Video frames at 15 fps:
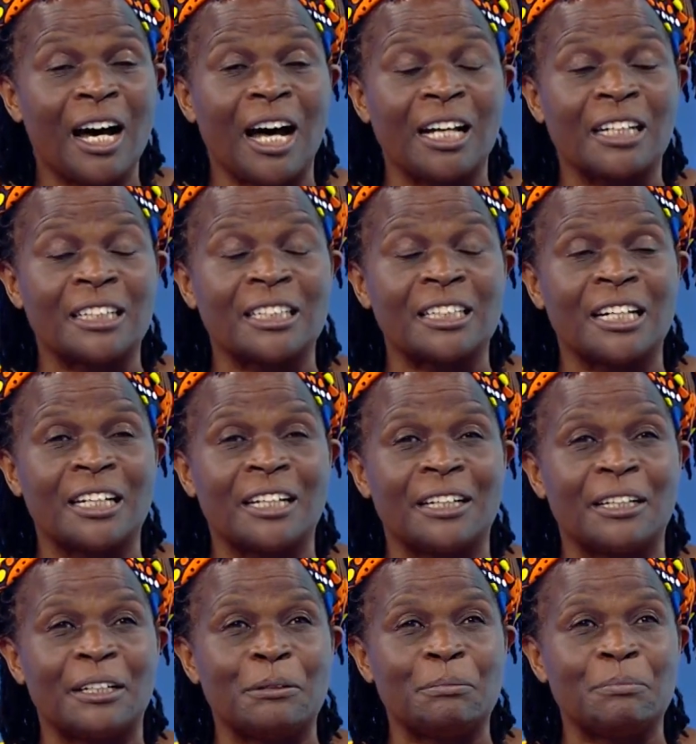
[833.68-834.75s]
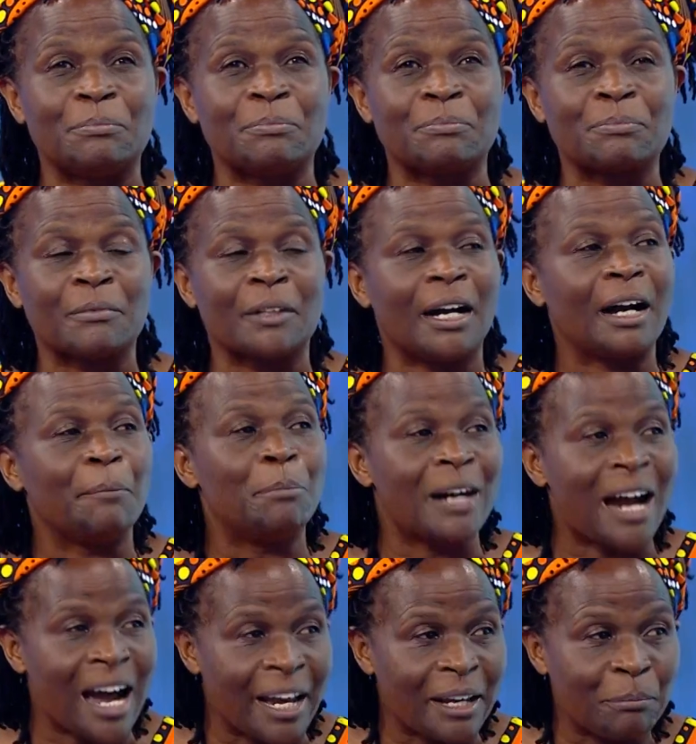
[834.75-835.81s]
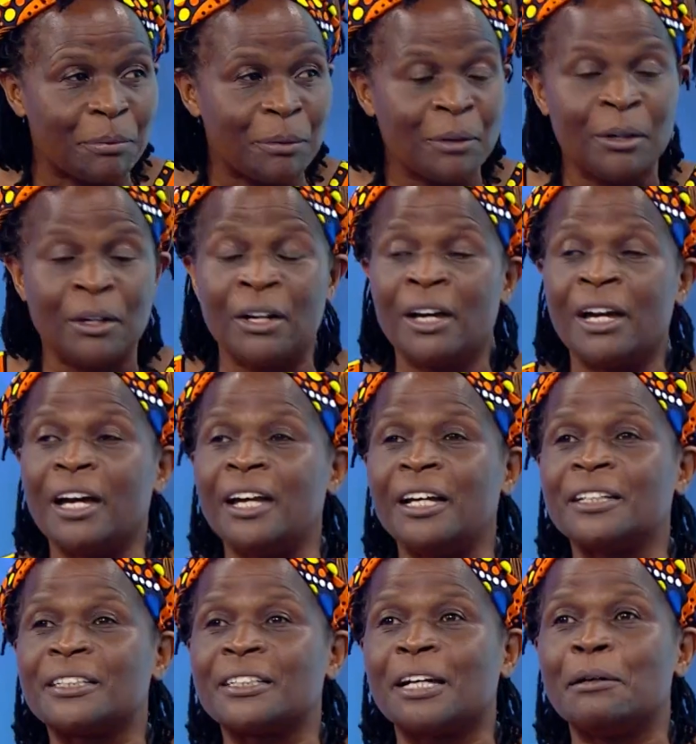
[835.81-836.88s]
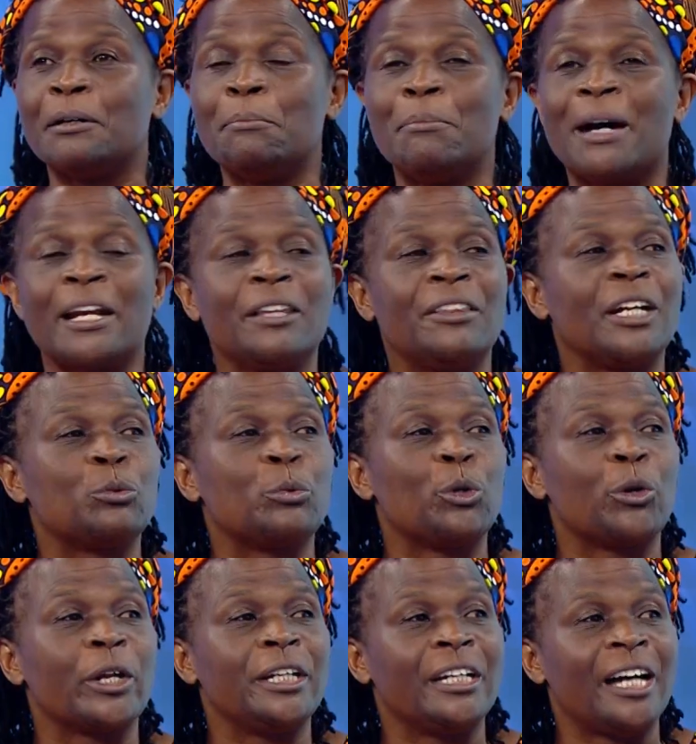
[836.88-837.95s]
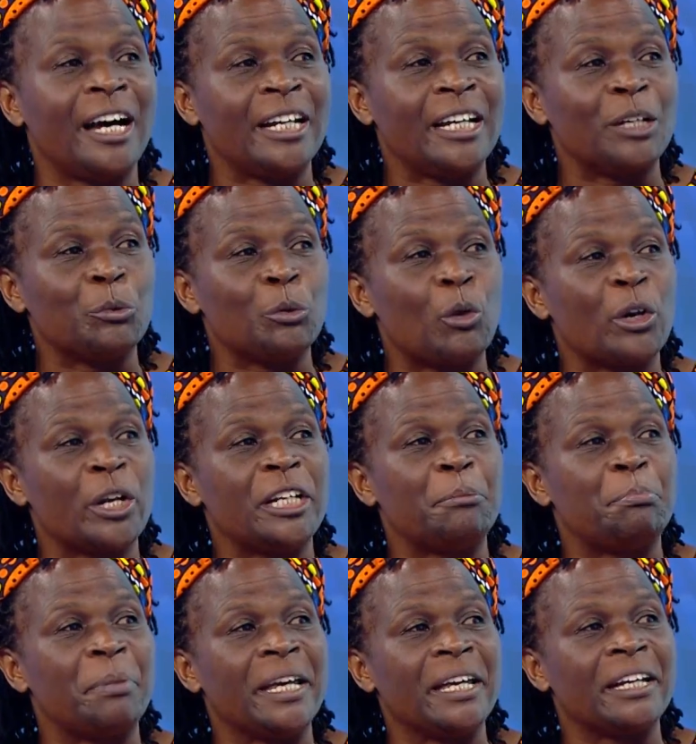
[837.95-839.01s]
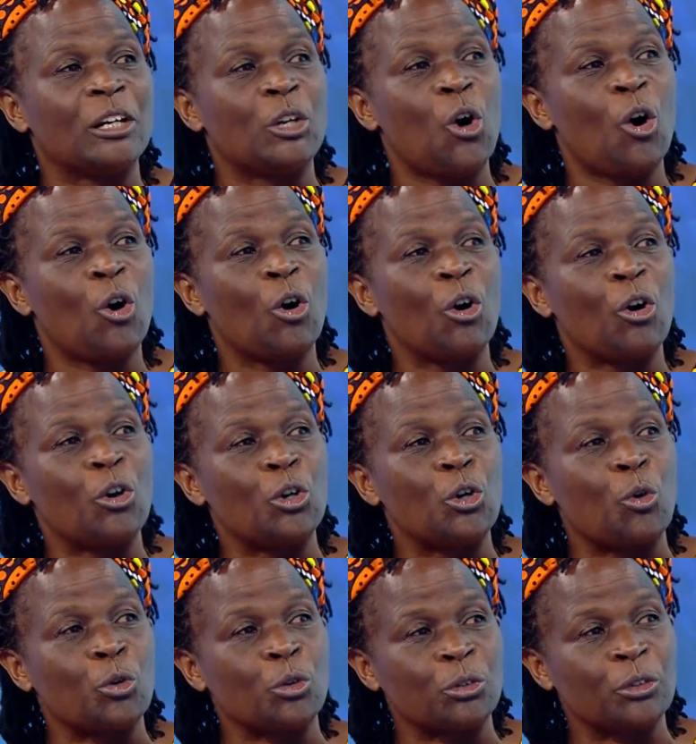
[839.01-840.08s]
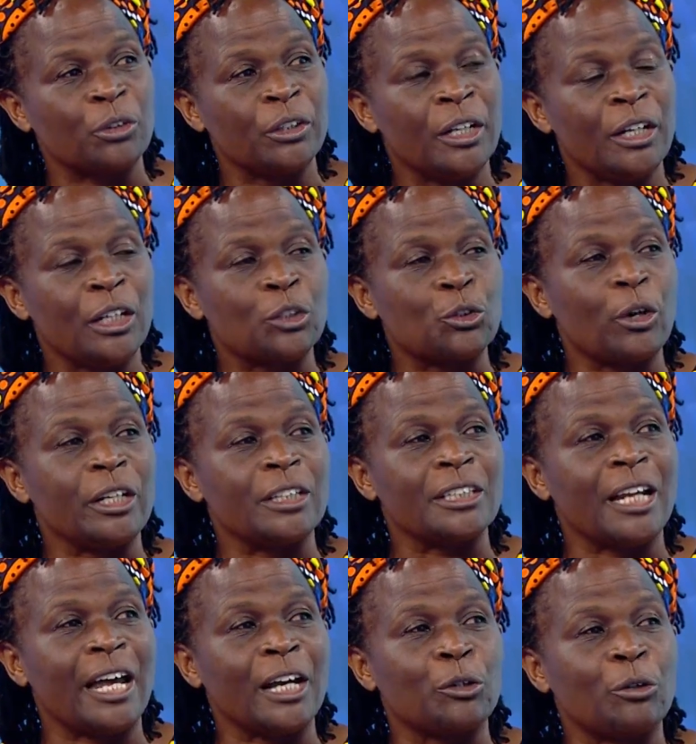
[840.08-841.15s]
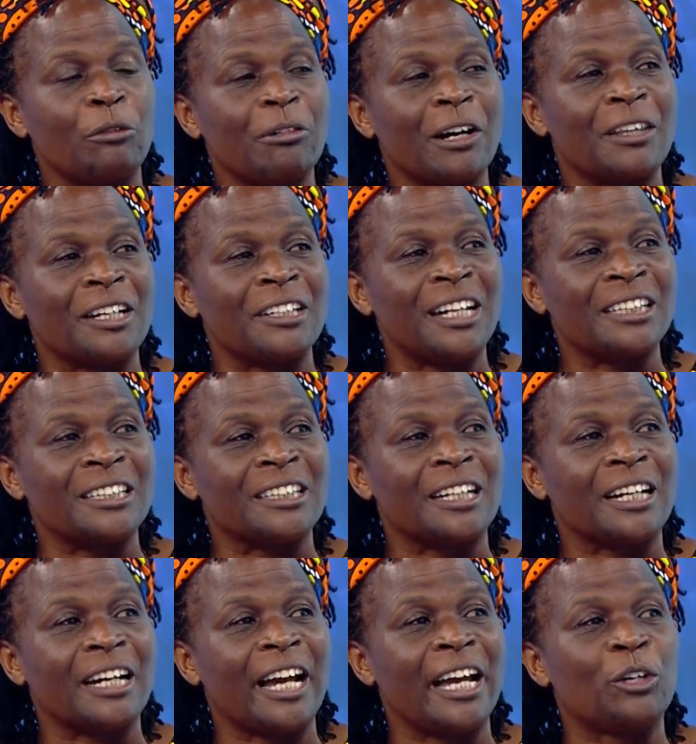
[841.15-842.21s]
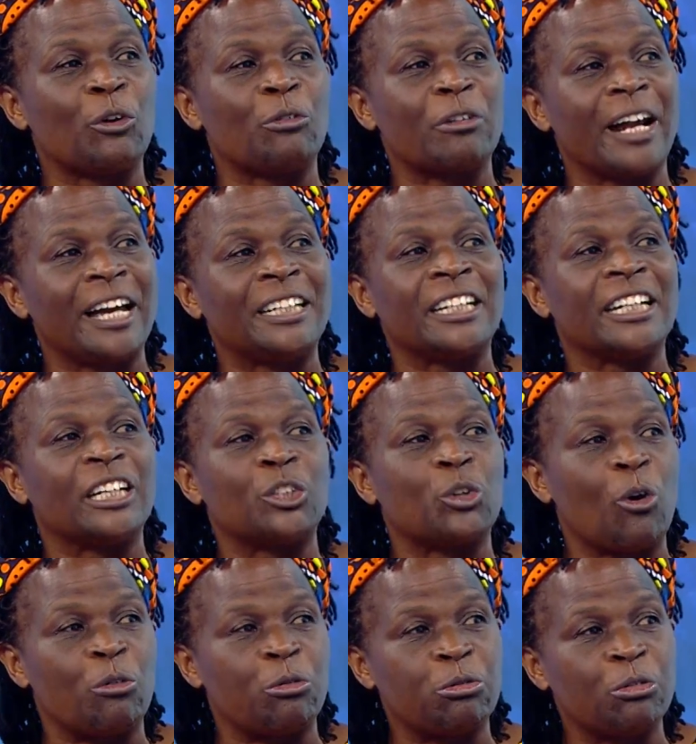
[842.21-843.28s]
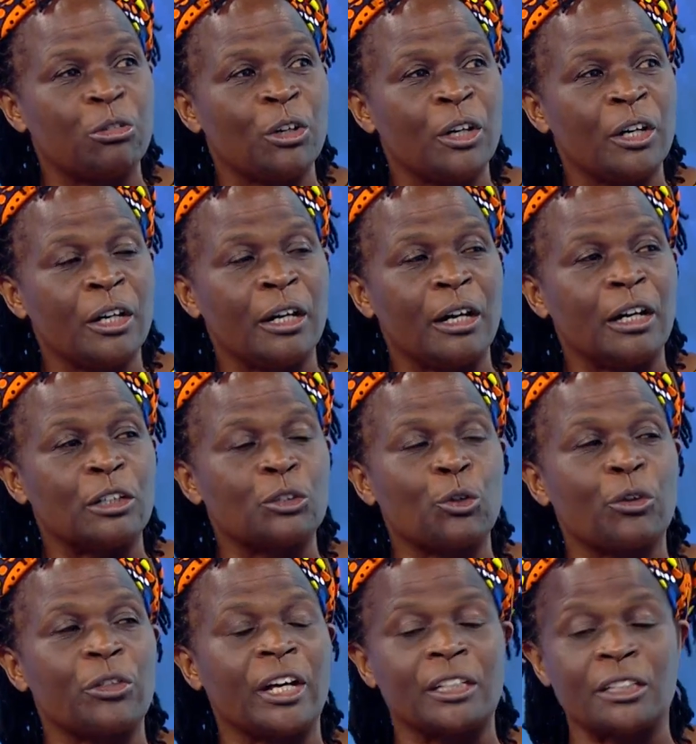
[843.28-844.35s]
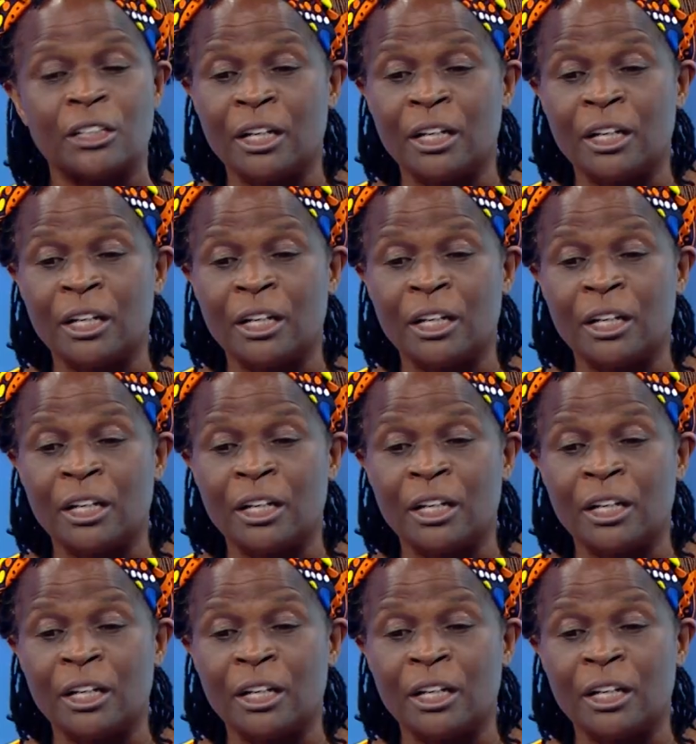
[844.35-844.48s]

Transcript: as a bribe is money that we already had and we were already paying loan. So it's like your father just kind of writing it off so that